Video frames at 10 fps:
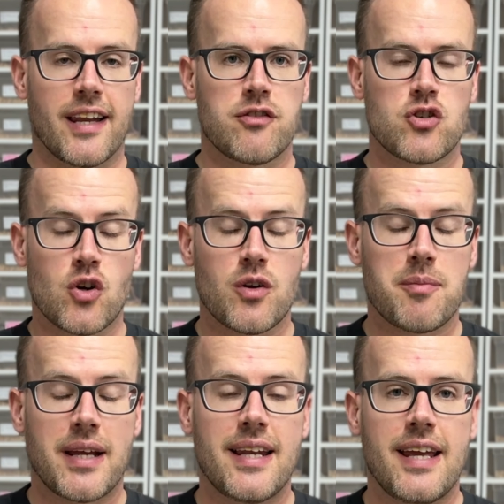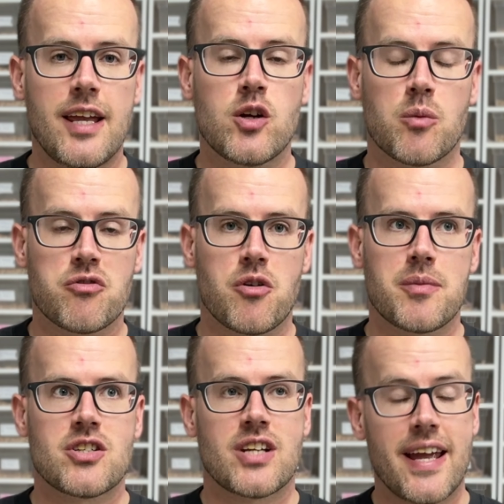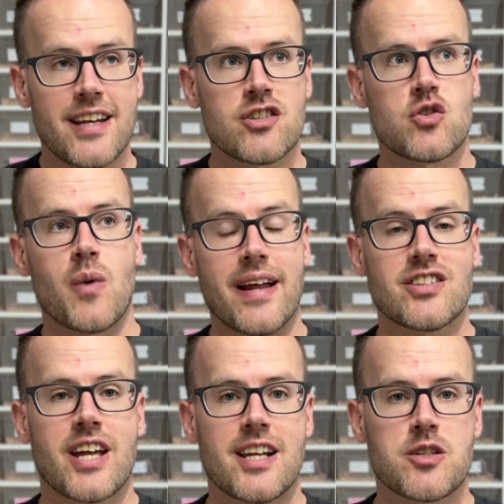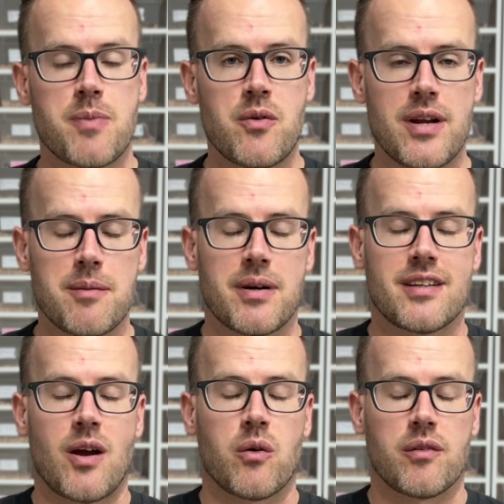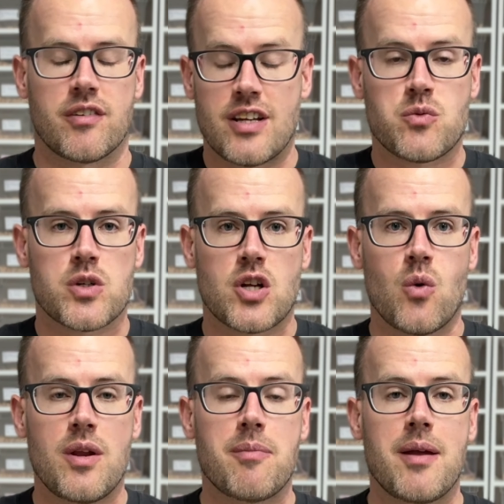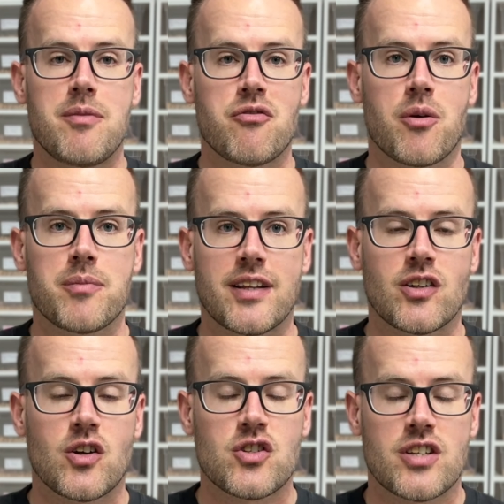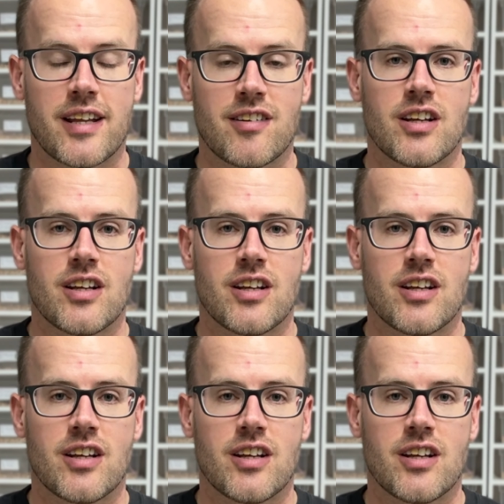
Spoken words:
If you saw in the beginning, he comes from a scaleless to a head scaleless pairing, but yeah, this was the only baby from that clutch that